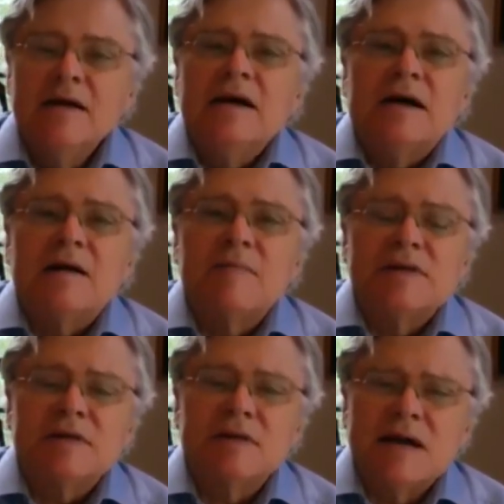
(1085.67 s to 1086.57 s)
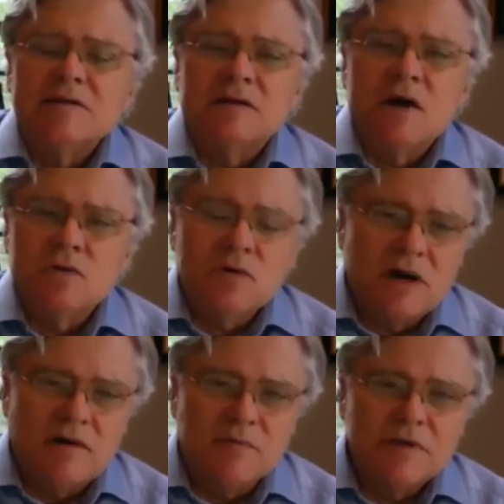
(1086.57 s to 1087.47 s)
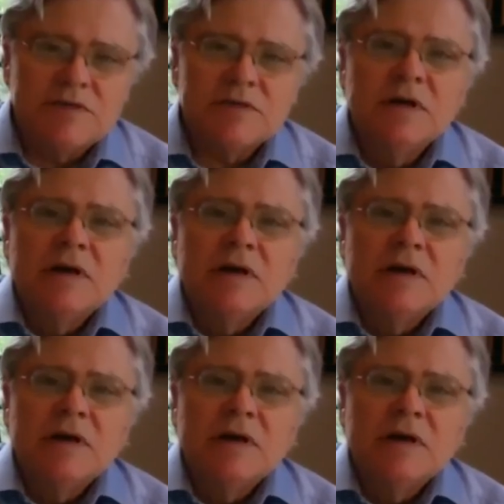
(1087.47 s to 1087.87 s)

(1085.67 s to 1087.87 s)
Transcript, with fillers: uh, because a lot of local governments